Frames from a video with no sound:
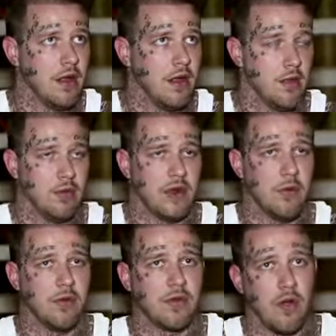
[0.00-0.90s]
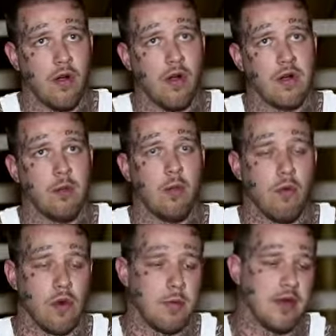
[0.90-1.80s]
It was hard, number
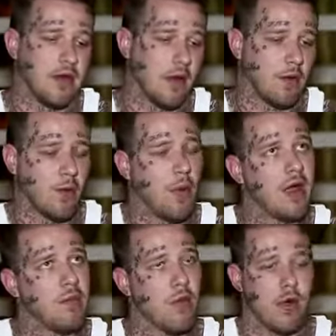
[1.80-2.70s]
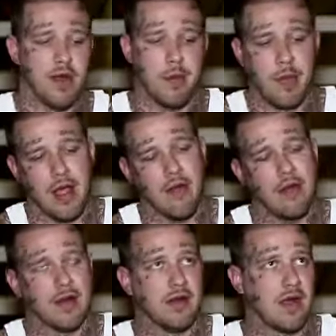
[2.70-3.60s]
one, because I was a white boy in a black
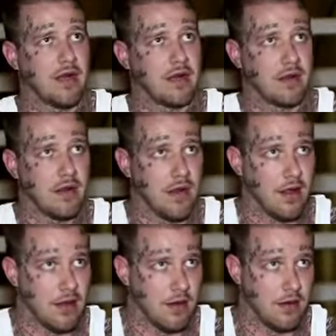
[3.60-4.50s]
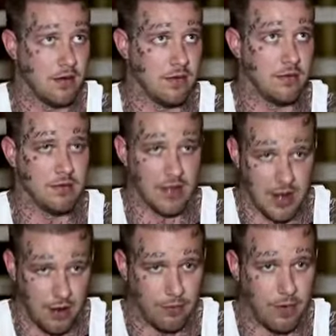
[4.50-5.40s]
organization
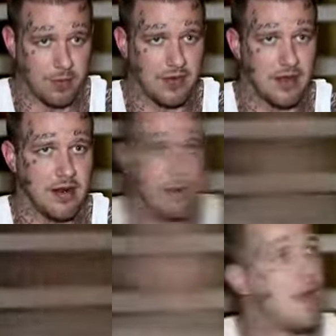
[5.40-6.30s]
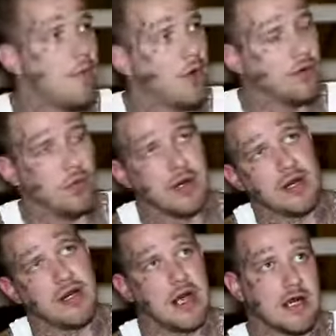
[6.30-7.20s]
that I represented. The white boys
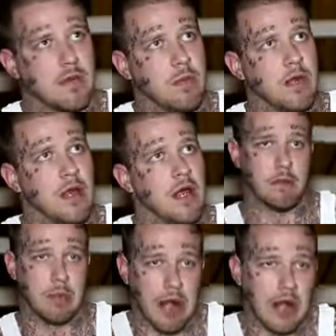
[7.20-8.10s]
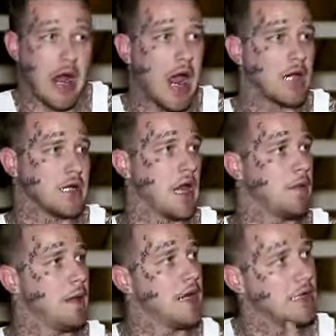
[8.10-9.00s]
wanted to test me. black guys like,
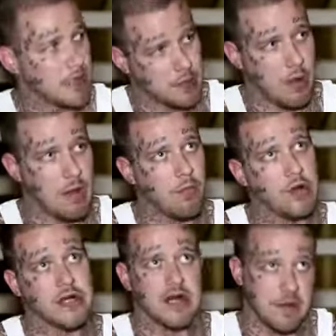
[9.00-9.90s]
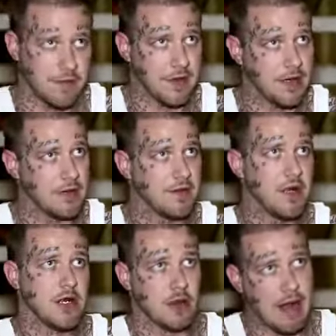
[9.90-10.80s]
man, is this white boy stiff enough?
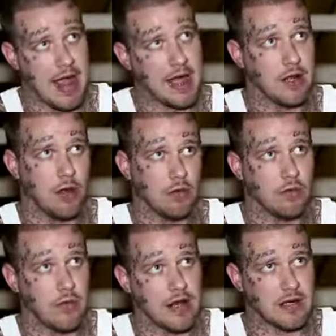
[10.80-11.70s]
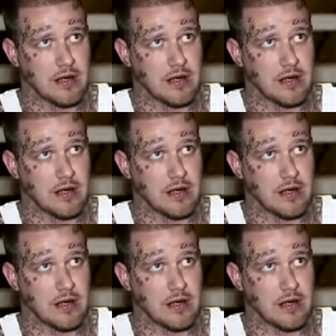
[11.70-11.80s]
So I had to go through that